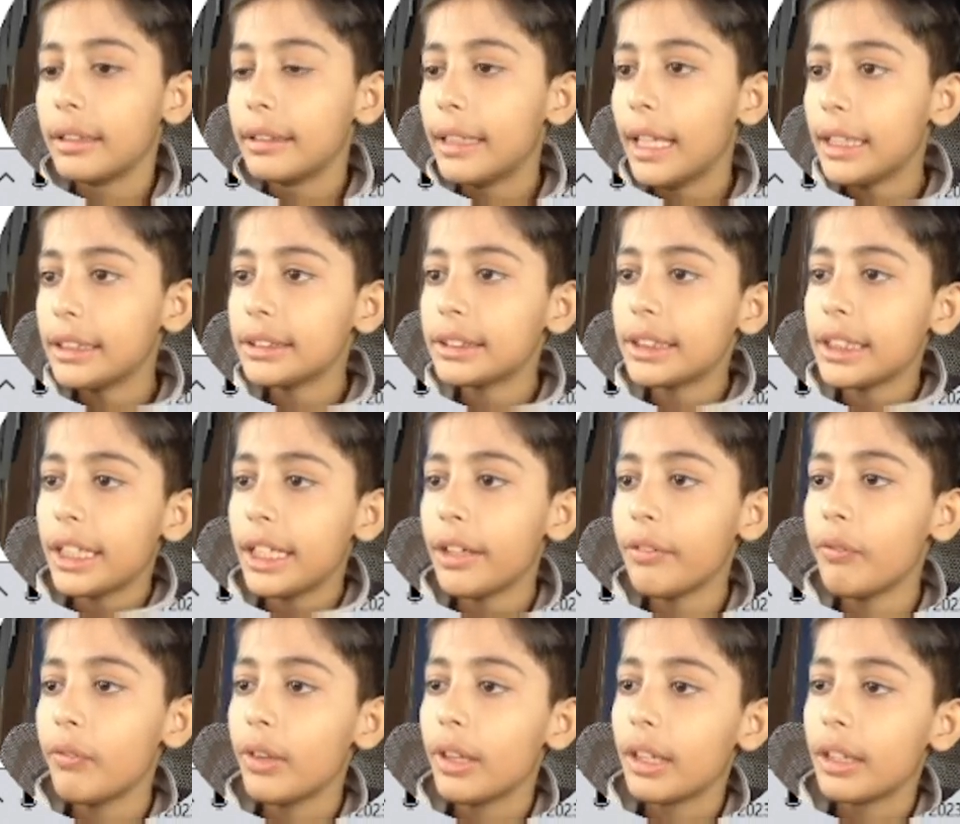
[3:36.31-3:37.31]
Then
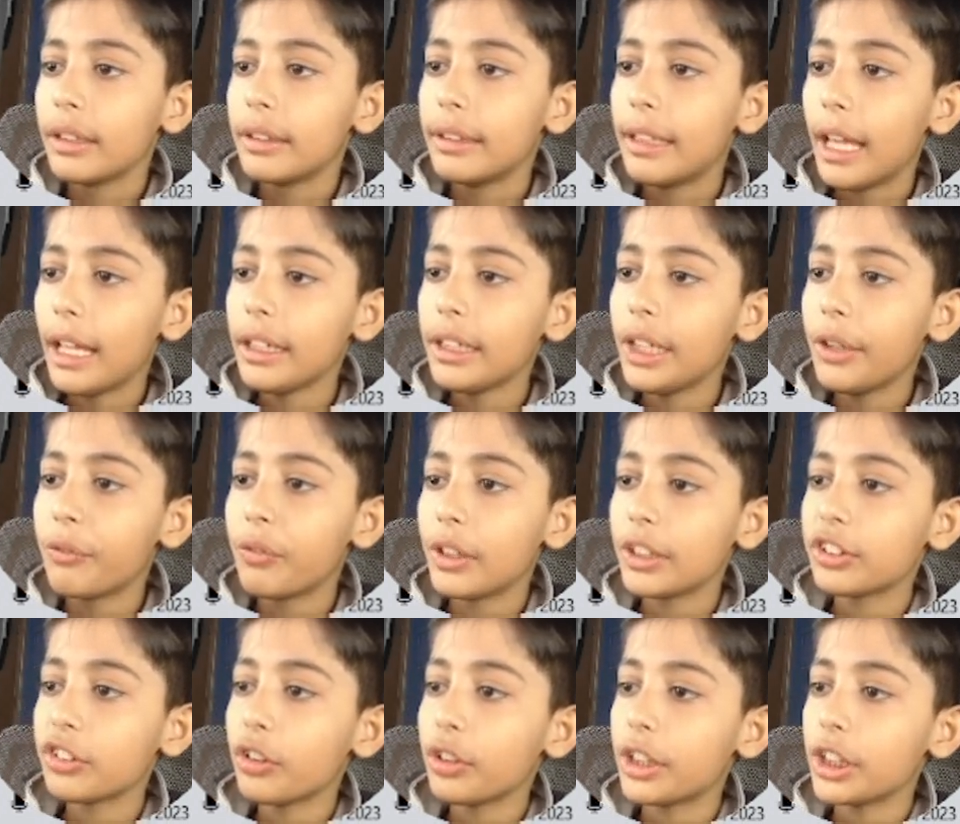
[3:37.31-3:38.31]
save, then
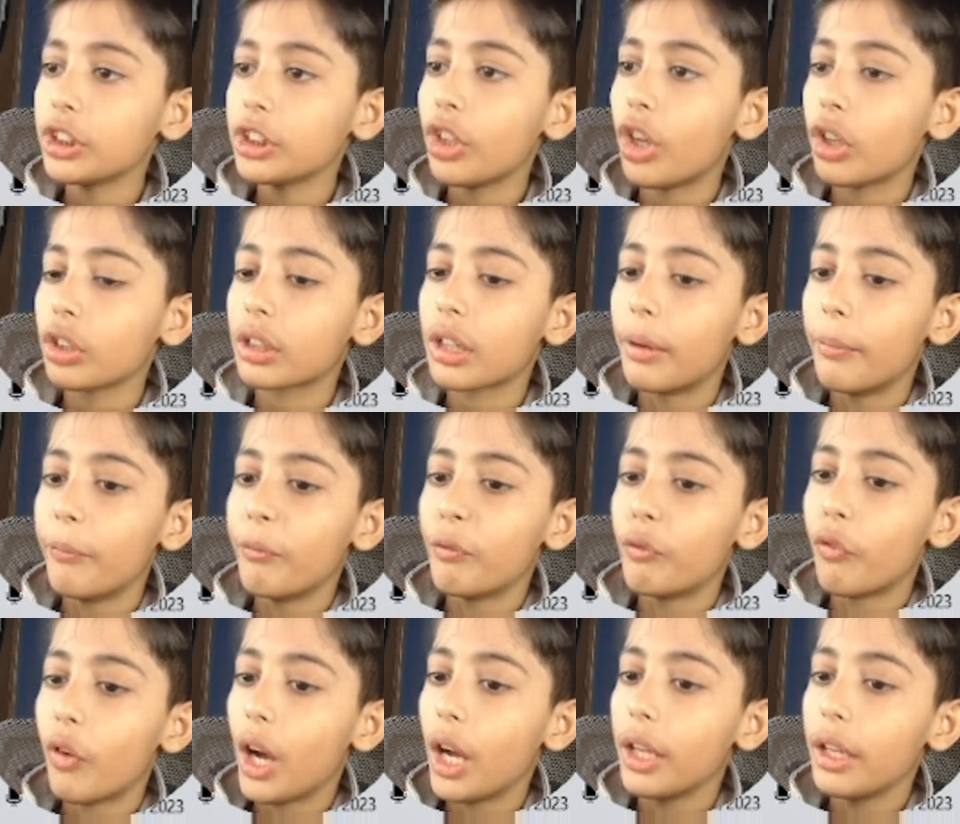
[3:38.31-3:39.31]
refresh. So it is not come.
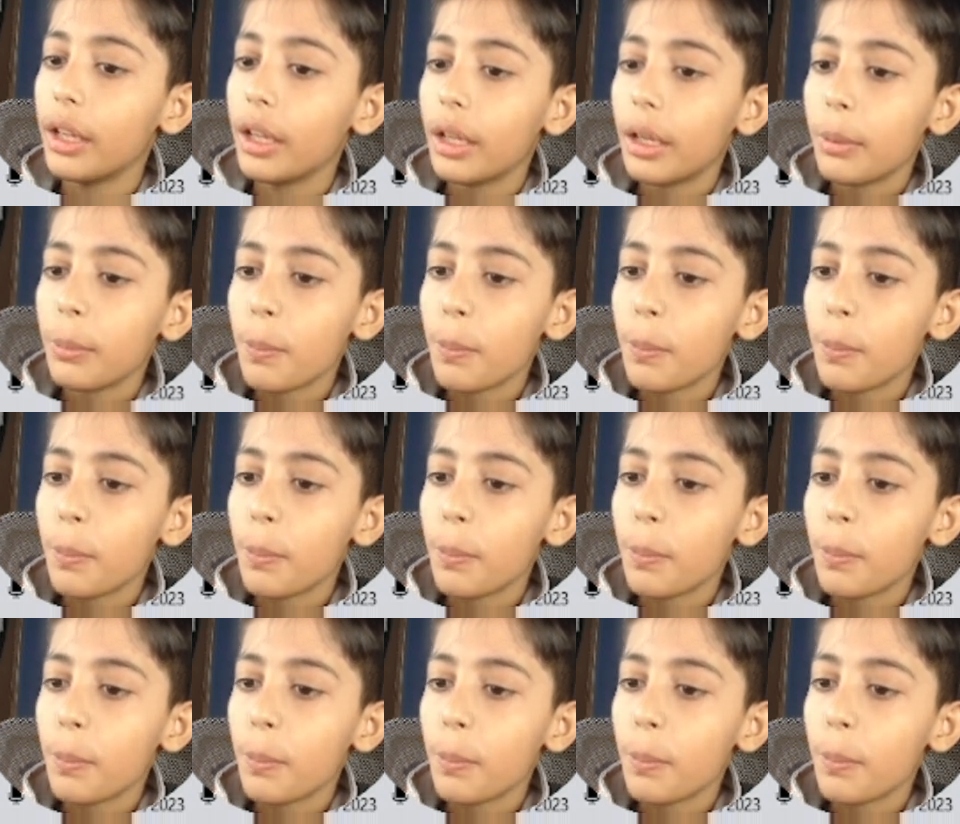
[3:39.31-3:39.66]
Why?